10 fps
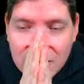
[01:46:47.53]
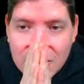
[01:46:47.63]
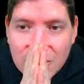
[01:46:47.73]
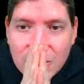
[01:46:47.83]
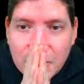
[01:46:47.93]

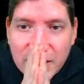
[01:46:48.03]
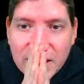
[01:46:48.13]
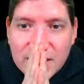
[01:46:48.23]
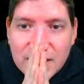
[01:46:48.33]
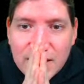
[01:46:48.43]

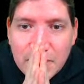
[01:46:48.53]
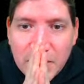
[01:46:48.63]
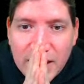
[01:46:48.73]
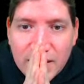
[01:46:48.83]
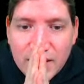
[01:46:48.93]
best
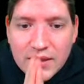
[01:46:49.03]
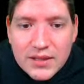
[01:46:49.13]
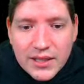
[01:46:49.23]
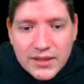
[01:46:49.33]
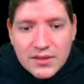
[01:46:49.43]
debug this.
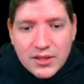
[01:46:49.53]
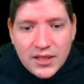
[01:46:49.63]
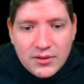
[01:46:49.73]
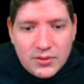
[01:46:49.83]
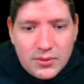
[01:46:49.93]
Let's try
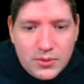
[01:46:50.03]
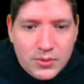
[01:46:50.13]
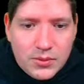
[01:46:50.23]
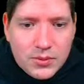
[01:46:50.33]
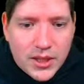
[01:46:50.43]

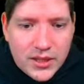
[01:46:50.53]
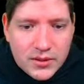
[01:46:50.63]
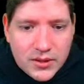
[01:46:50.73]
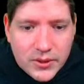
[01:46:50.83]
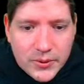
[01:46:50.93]
to, I don't
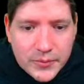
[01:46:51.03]
know.